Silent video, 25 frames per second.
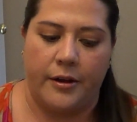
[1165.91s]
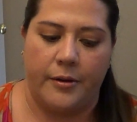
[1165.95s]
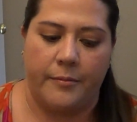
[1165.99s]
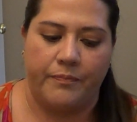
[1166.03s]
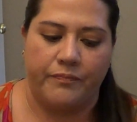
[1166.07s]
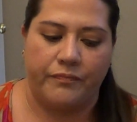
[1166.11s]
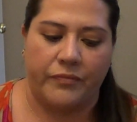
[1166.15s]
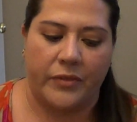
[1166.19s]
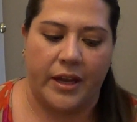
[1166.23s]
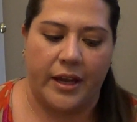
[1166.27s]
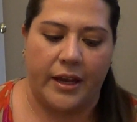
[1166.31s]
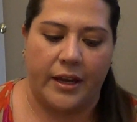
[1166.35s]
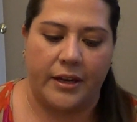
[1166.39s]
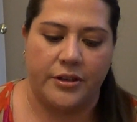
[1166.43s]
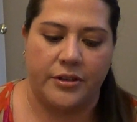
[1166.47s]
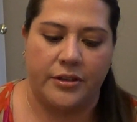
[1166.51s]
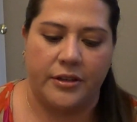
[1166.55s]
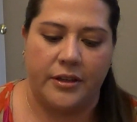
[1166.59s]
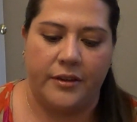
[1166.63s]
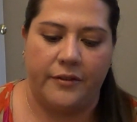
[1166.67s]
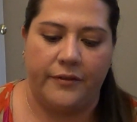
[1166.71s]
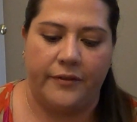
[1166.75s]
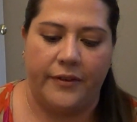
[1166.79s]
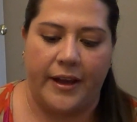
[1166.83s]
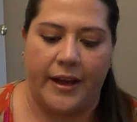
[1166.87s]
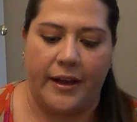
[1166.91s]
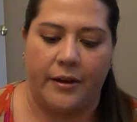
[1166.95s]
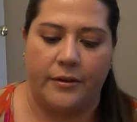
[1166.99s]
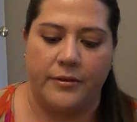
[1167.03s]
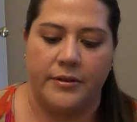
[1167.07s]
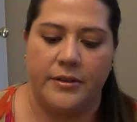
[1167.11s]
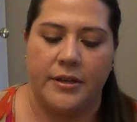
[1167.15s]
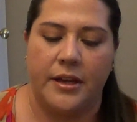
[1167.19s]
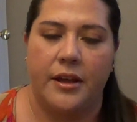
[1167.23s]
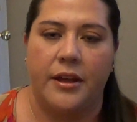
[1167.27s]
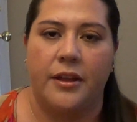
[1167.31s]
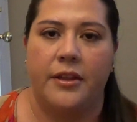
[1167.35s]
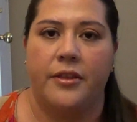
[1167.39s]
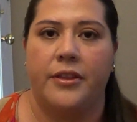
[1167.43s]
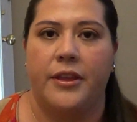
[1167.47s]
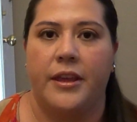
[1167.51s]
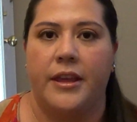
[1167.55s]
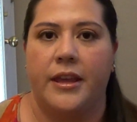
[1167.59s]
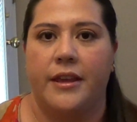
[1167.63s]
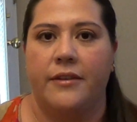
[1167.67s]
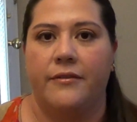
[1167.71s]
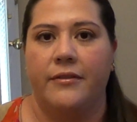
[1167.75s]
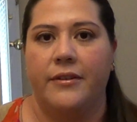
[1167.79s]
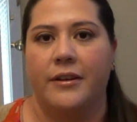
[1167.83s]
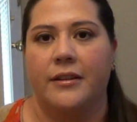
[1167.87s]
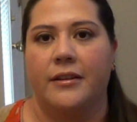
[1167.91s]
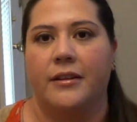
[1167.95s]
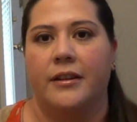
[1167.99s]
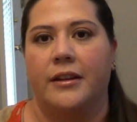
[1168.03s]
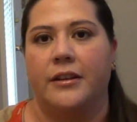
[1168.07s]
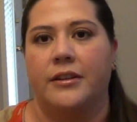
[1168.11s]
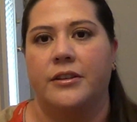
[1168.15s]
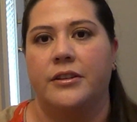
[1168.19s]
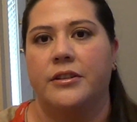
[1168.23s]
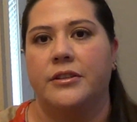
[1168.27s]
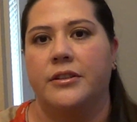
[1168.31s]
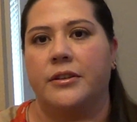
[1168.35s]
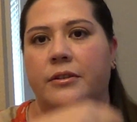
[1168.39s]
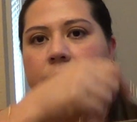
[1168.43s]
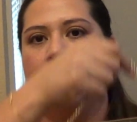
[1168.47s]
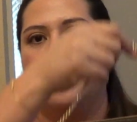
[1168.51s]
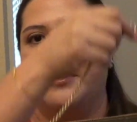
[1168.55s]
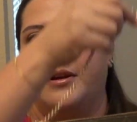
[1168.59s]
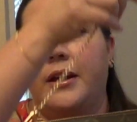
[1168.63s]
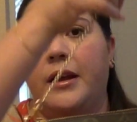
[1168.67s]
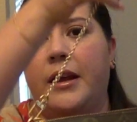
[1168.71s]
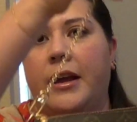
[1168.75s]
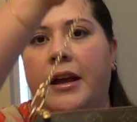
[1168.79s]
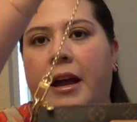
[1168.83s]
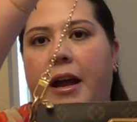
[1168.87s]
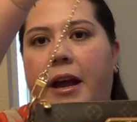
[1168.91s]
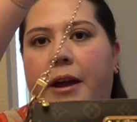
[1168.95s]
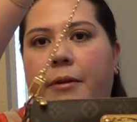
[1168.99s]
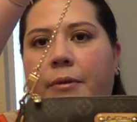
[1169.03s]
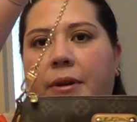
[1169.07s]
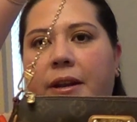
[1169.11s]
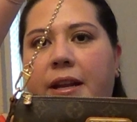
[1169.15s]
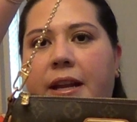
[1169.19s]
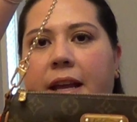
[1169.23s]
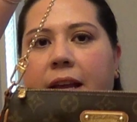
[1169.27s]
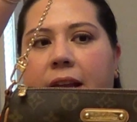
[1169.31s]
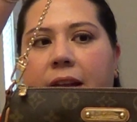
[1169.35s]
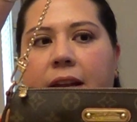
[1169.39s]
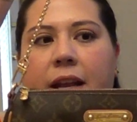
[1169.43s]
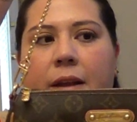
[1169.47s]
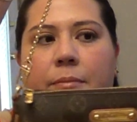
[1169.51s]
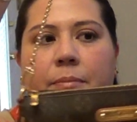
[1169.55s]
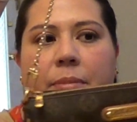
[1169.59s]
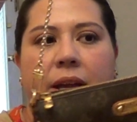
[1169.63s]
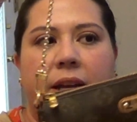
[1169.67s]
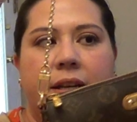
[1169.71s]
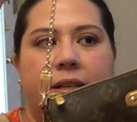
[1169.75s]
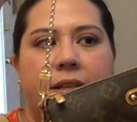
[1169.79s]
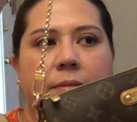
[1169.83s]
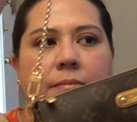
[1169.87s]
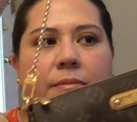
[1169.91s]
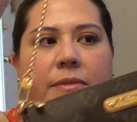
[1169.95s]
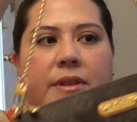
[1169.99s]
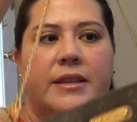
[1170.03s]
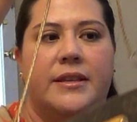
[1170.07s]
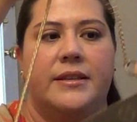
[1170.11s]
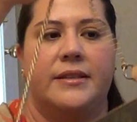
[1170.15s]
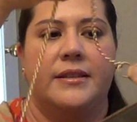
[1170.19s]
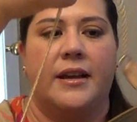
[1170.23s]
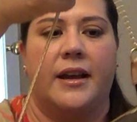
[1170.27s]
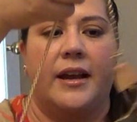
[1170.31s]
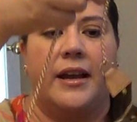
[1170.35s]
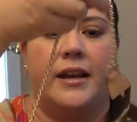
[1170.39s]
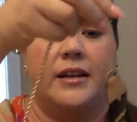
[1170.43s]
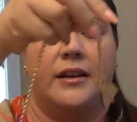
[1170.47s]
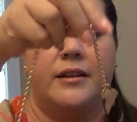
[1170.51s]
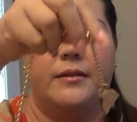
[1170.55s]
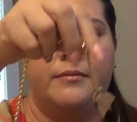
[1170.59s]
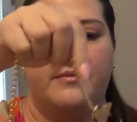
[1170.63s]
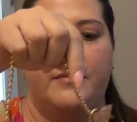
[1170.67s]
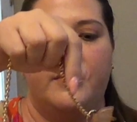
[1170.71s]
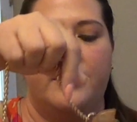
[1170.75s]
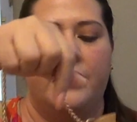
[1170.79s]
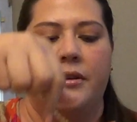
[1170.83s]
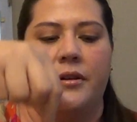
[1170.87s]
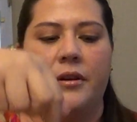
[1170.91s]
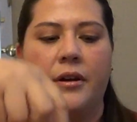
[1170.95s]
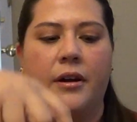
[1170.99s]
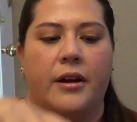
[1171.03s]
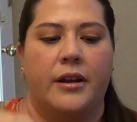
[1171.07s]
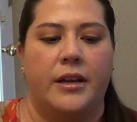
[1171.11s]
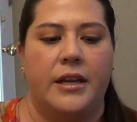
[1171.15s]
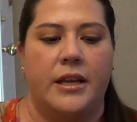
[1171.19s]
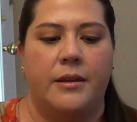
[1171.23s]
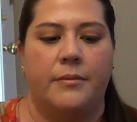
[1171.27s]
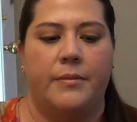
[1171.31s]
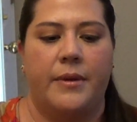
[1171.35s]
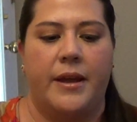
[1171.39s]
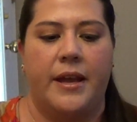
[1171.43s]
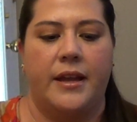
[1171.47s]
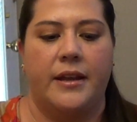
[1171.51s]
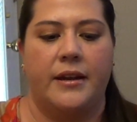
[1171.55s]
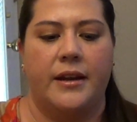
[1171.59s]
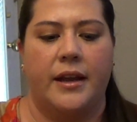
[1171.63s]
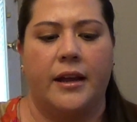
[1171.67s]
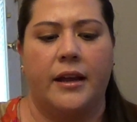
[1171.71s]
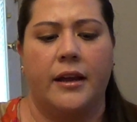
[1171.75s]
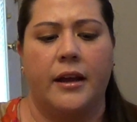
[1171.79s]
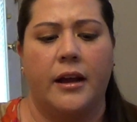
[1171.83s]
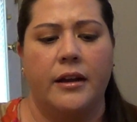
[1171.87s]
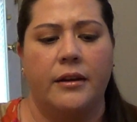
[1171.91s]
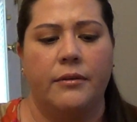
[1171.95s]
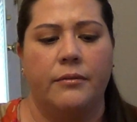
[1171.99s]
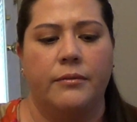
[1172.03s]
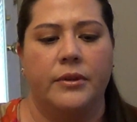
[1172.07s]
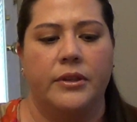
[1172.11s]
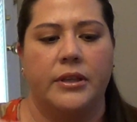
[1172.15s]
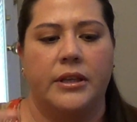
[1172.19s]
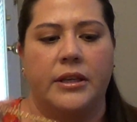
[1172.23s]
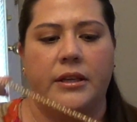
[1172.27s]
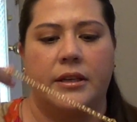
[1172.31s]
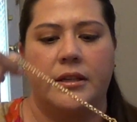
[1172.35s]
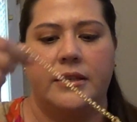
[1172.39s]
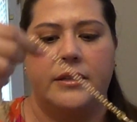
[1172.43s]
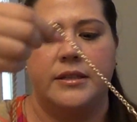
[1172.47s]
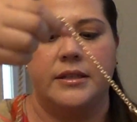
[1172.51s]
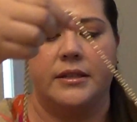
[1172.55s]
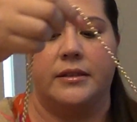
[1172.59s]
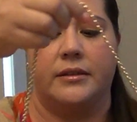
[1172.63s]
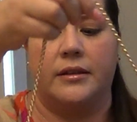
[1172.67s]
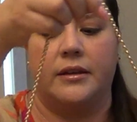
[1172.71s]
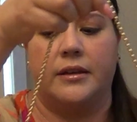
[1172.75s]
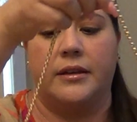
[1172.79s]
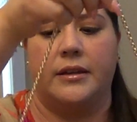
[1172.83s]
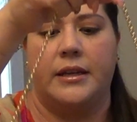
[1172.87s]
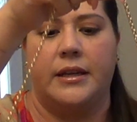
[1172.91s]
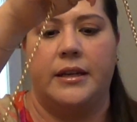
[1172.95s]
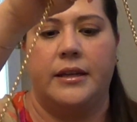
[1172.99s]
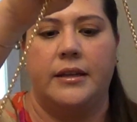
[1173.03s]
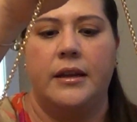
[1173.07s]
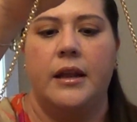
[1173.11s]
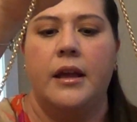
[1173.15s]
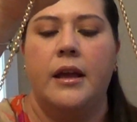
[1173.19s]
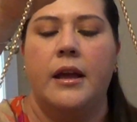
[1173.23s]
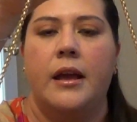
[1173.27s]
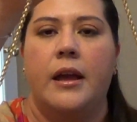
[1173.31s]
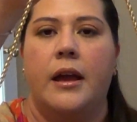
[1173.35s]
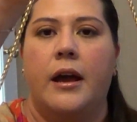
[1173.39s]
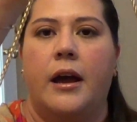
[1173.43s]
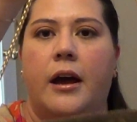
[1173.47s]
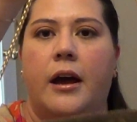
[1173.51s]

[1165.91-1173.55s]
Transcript: I actually found the Eva Clutch. So I went ahead and I picked up this item on eBay, and I got a really good deal on it.